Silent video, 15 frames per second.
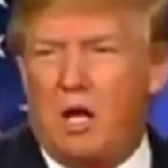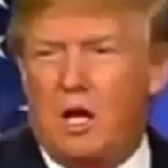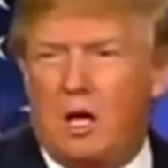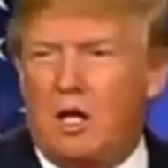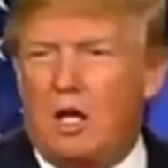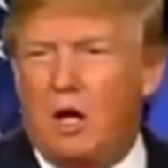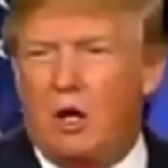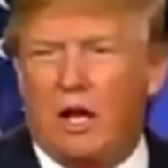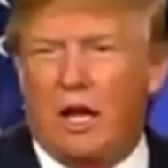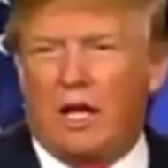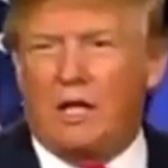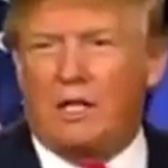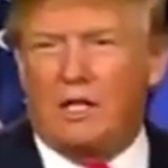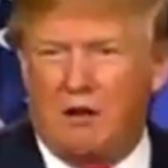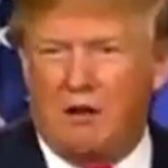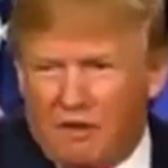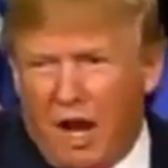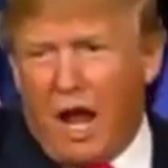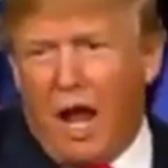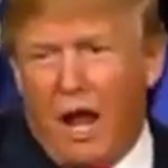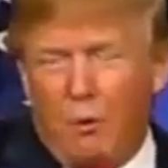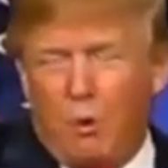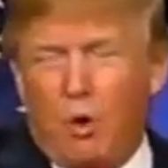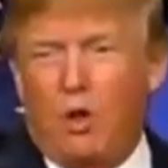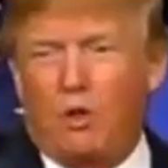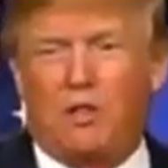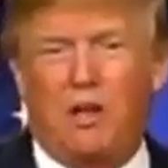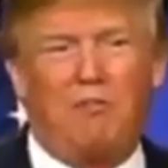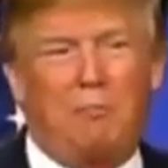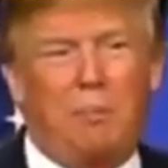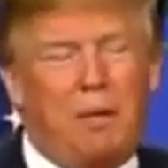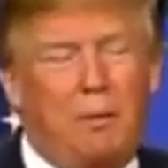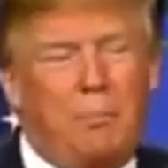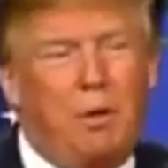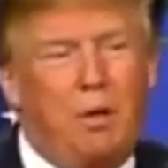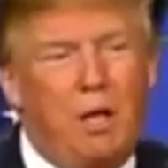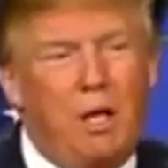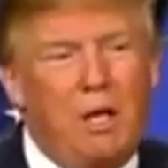like a tough guy. We're all tough people.